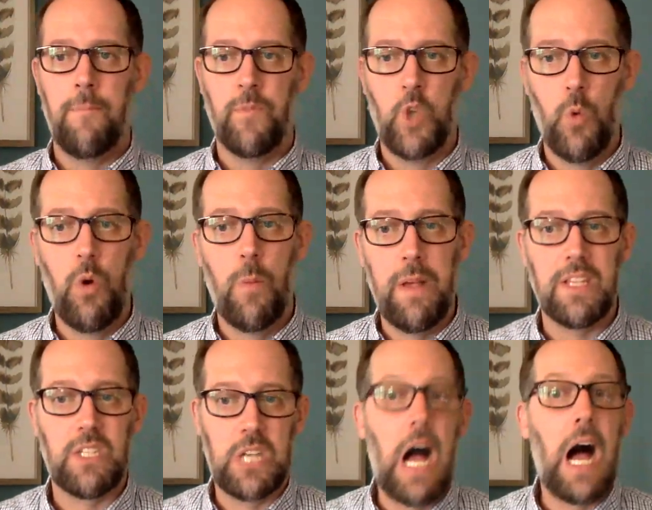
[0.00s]
you will be
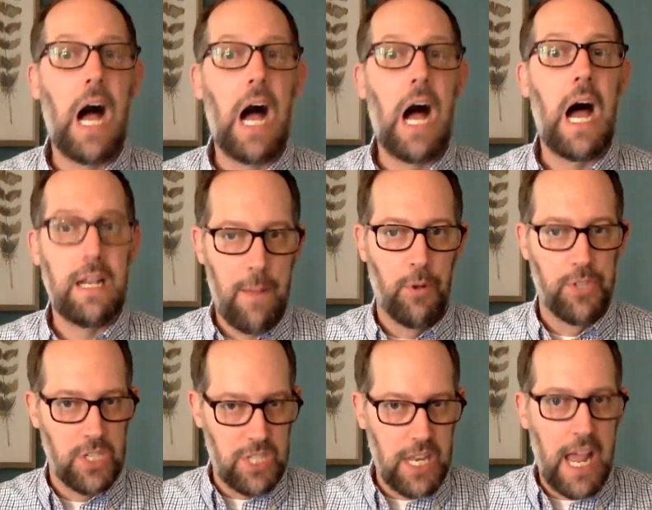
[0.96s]
assigned a
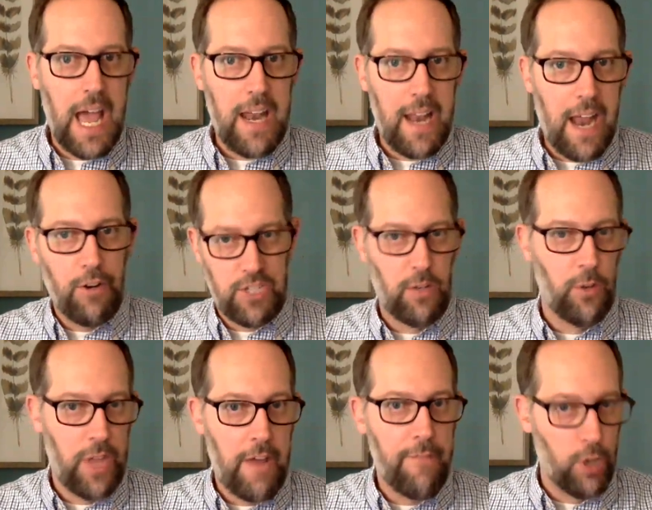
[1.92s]
table to sit at every
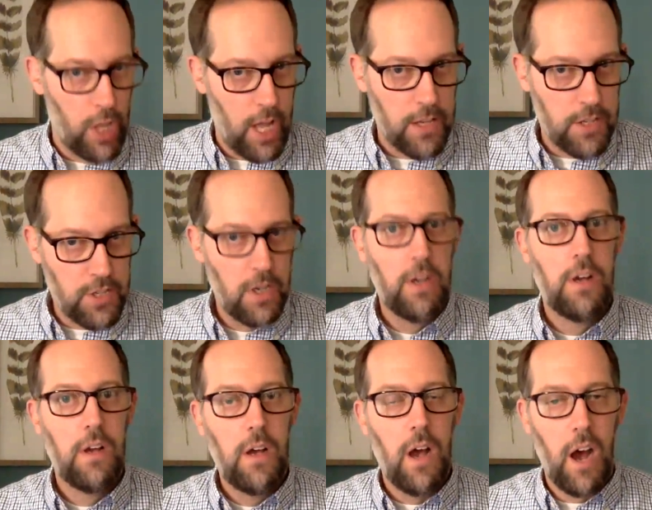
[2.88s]
single day for lunch.
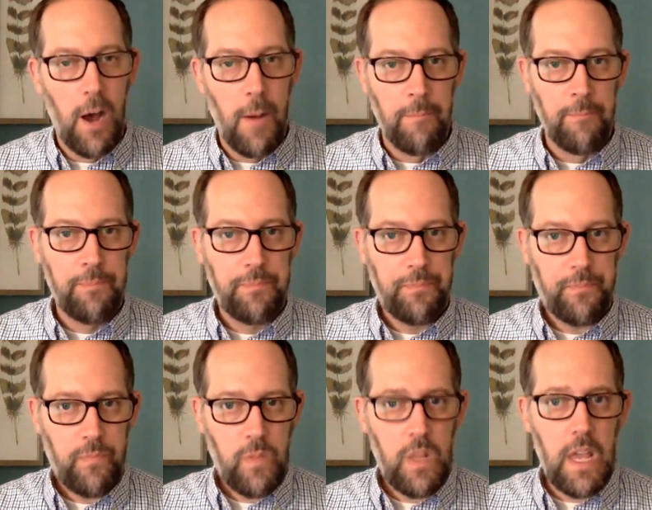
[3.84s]

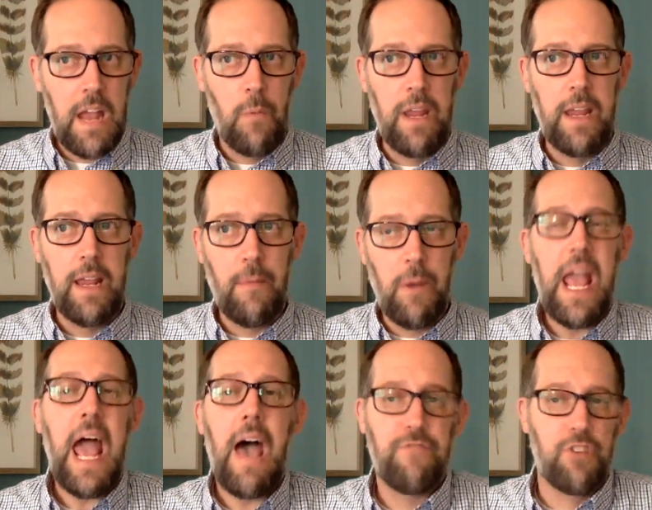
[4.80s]
And we
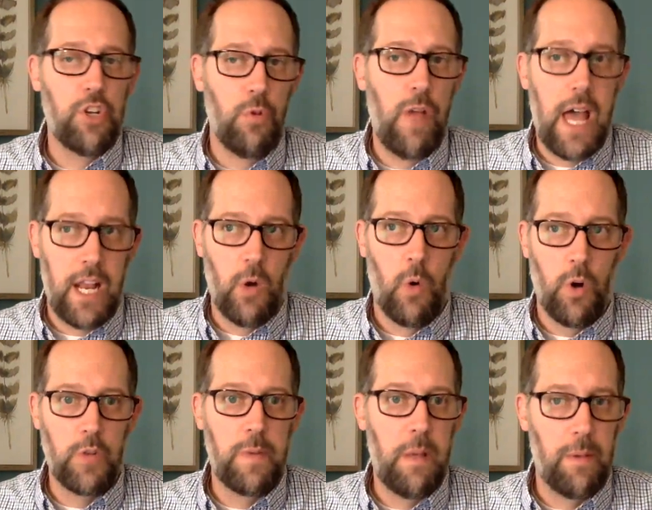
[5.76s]
have to do that in order
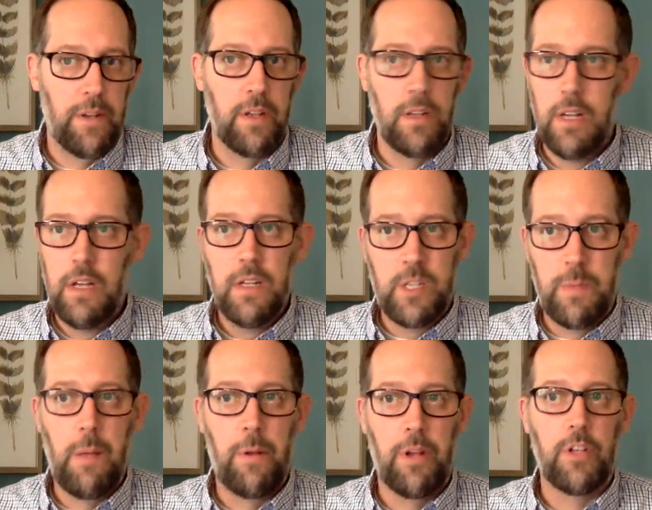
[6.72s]
to be able
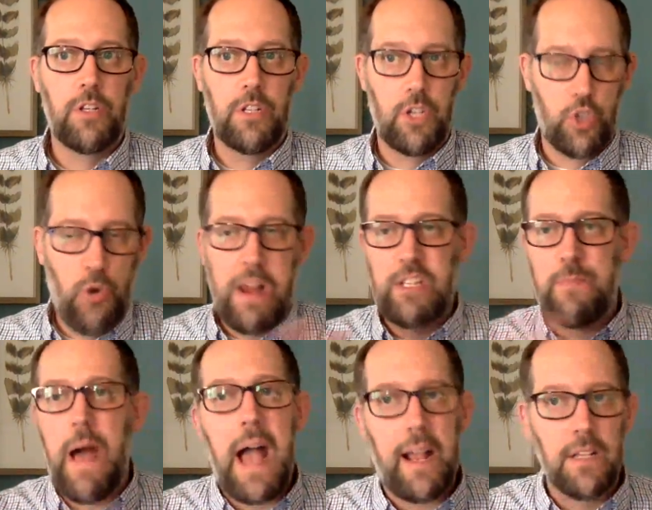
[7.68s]
to trace
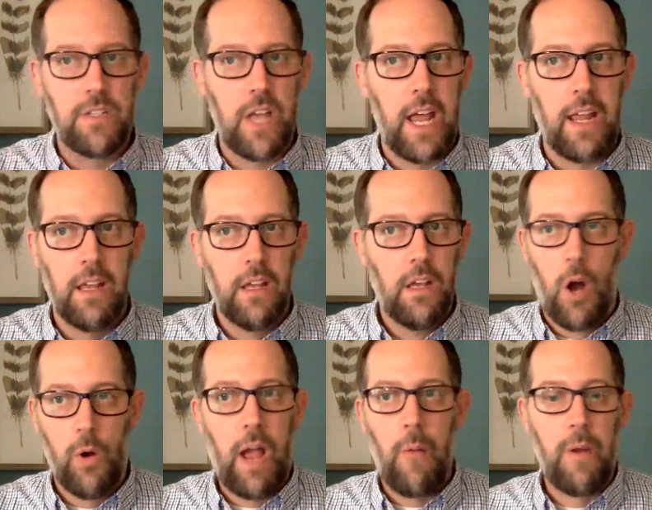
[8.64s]
back and say,
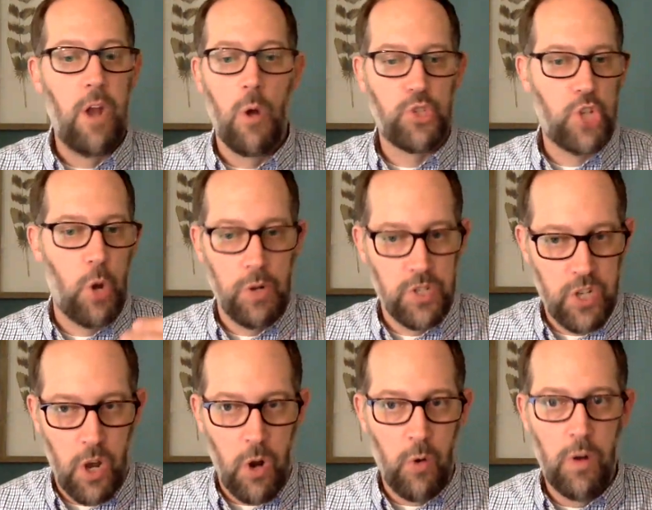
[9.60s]
okay, we know
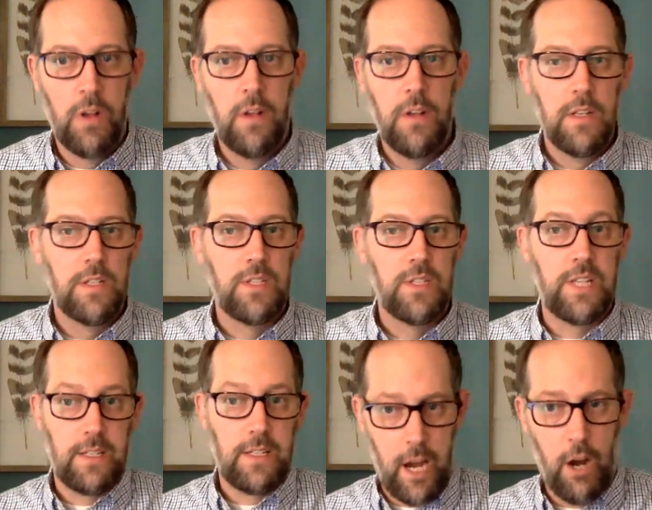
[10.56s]
so-and-so
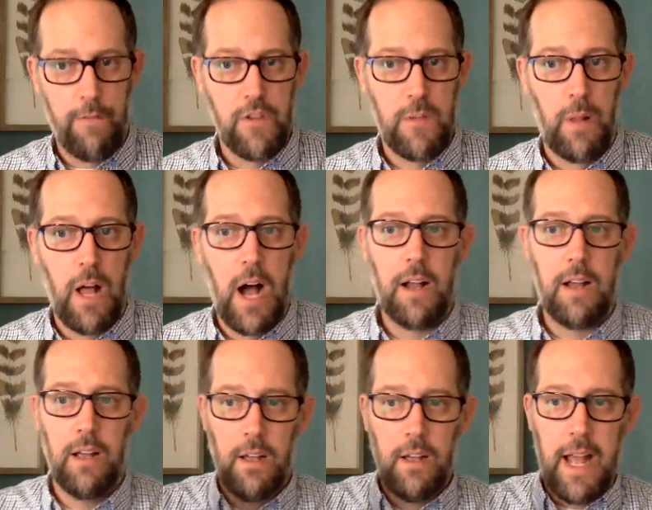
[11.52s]
sits here for the
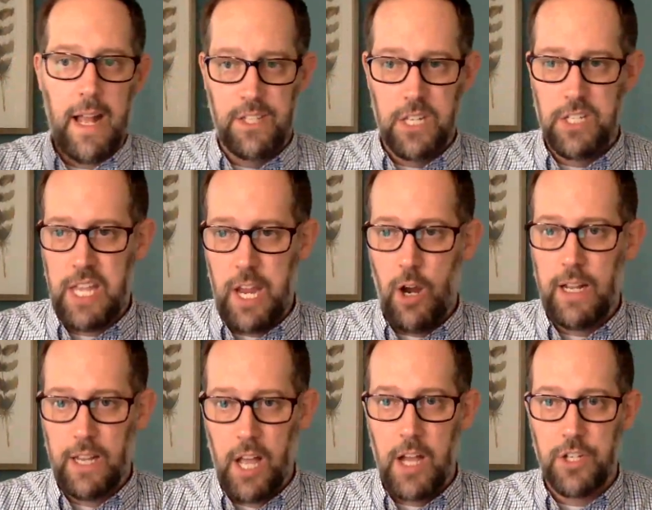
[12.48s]
block and sits
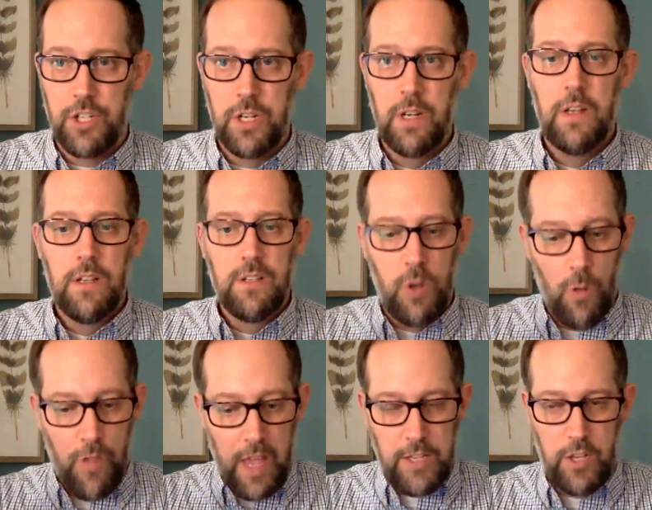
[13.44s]
here at lunch.
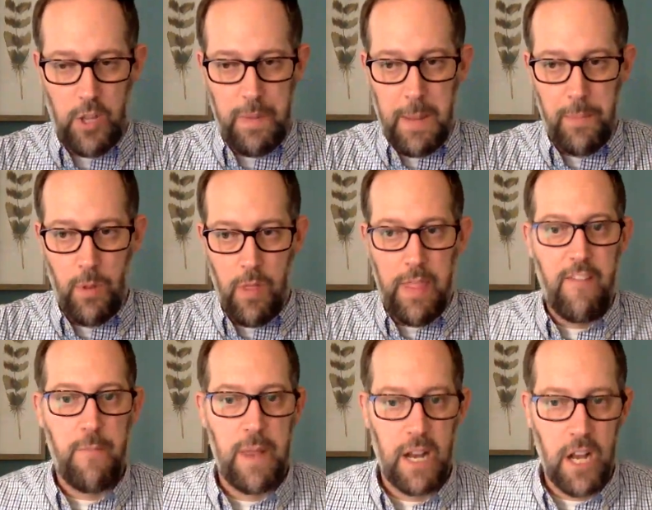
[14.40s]
So these are the people that
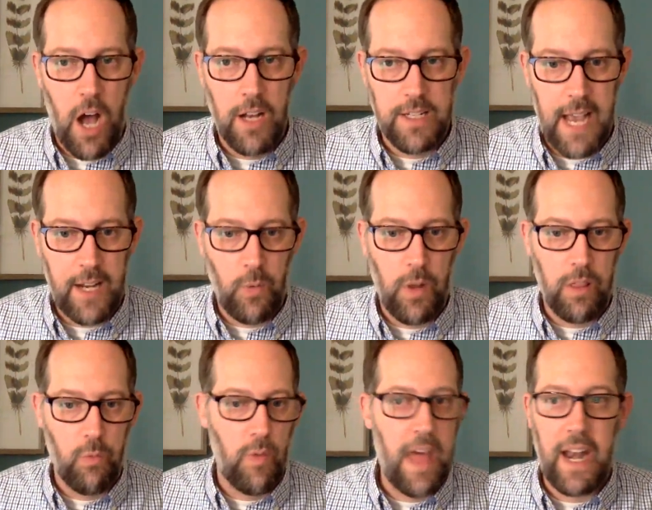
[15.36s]
they've been in contact with,
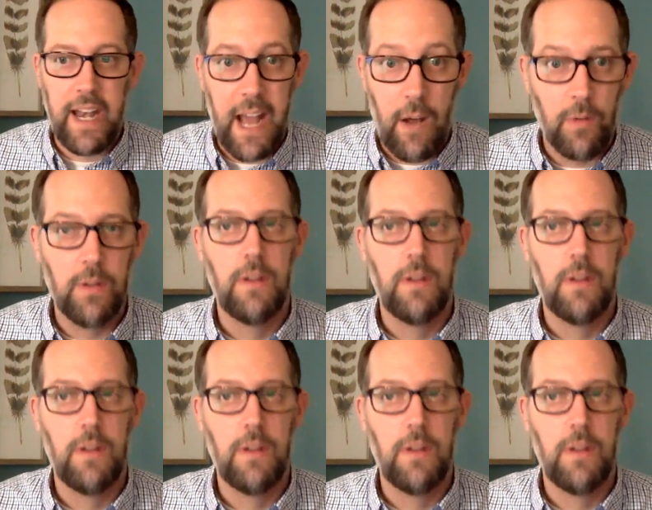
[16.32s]
without a doubt.